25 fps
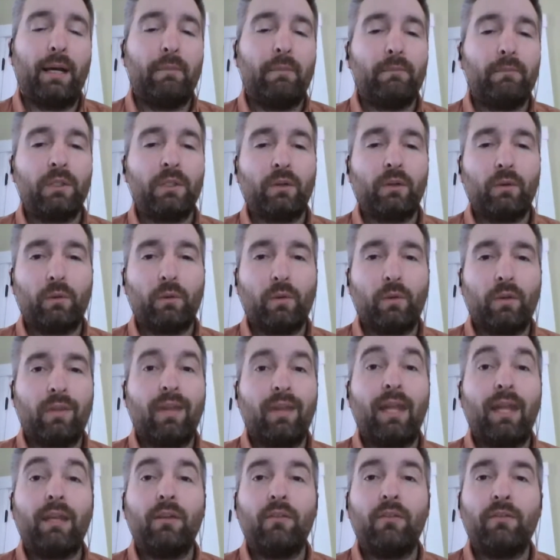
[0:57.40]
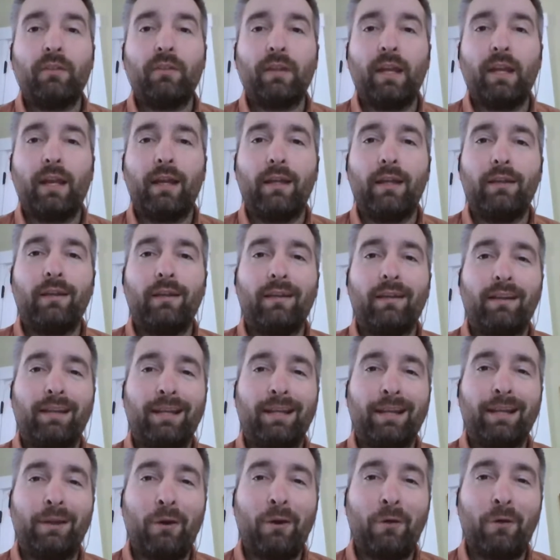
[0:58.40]
So thank you for that. And
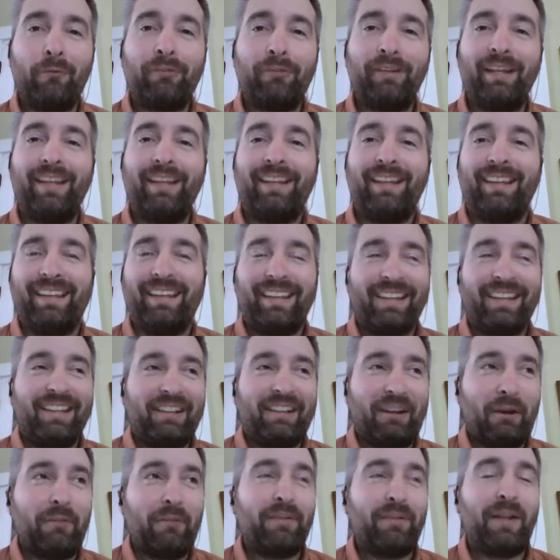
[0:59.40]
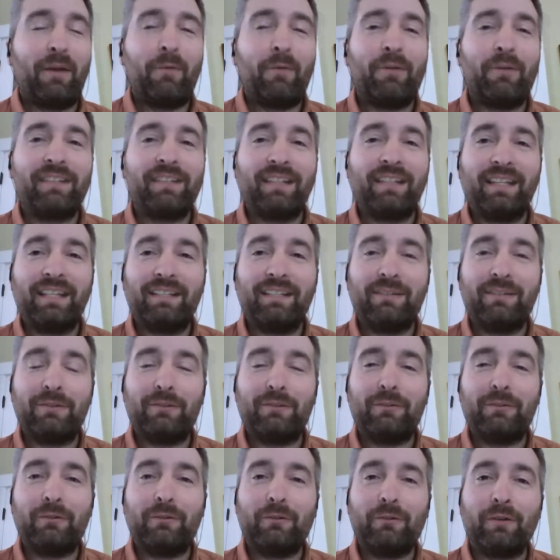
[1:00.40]
again, hopefully I wasn't
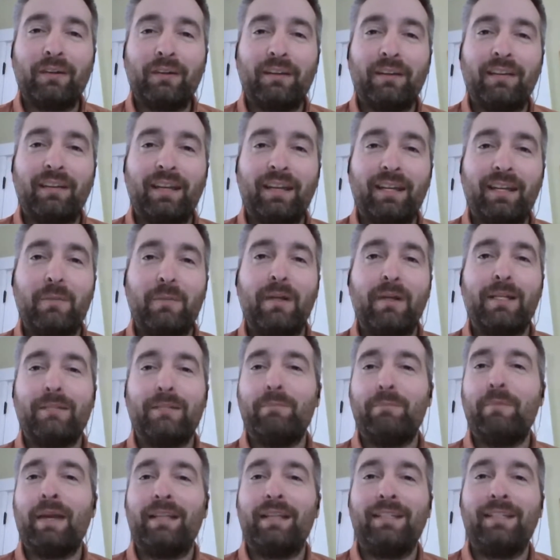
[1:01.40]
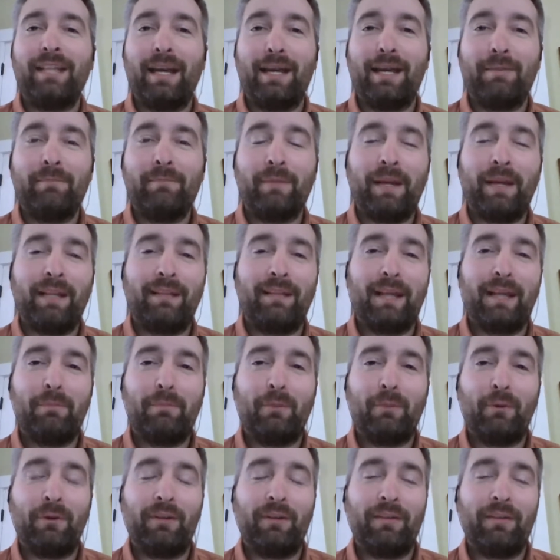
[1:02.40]
into anybody's bedtime at that
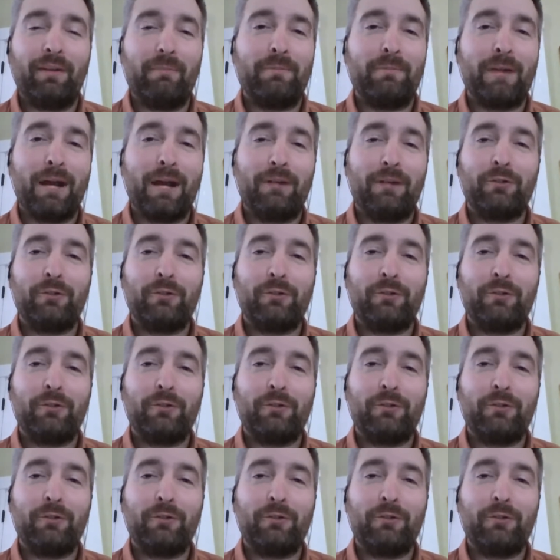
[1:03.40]
point. I'm not